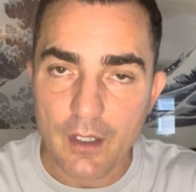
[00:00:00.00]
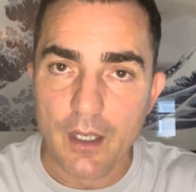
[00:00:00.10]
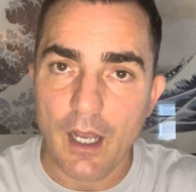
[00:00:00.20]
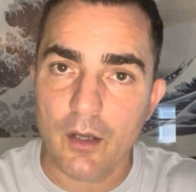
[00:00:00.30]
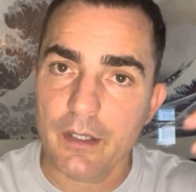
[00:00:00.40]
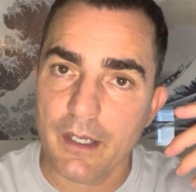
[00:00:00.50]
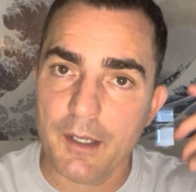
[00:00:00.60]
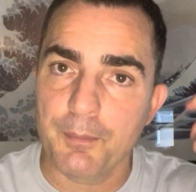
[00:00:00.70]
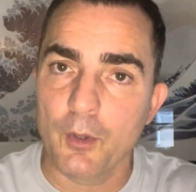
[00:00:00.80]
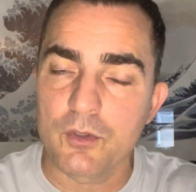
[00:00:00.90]
How can I
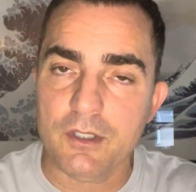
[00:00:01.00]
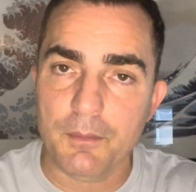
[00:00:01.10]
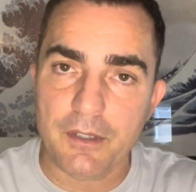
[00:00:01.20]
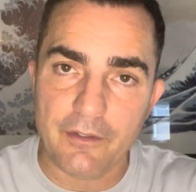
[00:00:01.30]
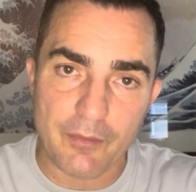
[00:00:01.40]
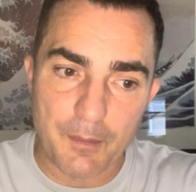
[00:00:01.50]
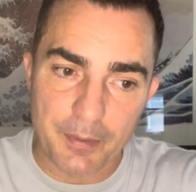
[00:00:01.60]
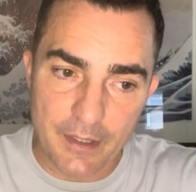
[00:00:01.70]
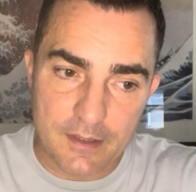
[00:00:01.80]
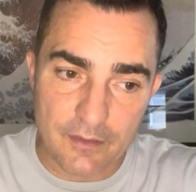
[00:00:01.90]
approach something from a
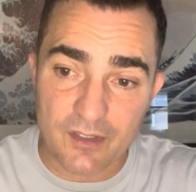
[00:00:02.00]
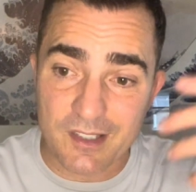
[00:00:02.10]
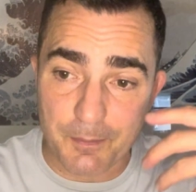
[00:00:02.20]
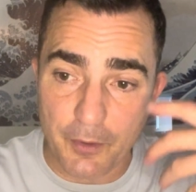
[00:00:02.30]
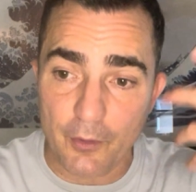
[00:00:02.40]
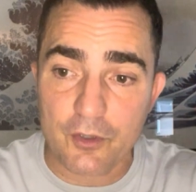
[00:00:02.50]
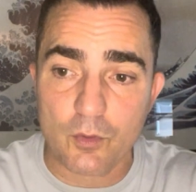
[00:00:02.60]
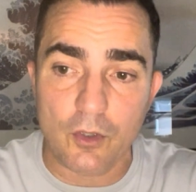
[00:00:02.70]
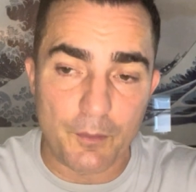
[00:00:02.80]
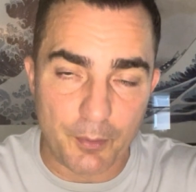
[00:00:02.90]
place of a
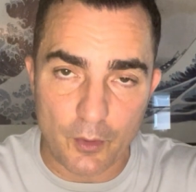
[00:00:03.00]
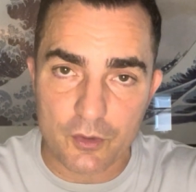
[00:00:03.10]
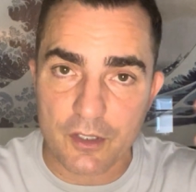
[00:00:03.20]
spiritual approach,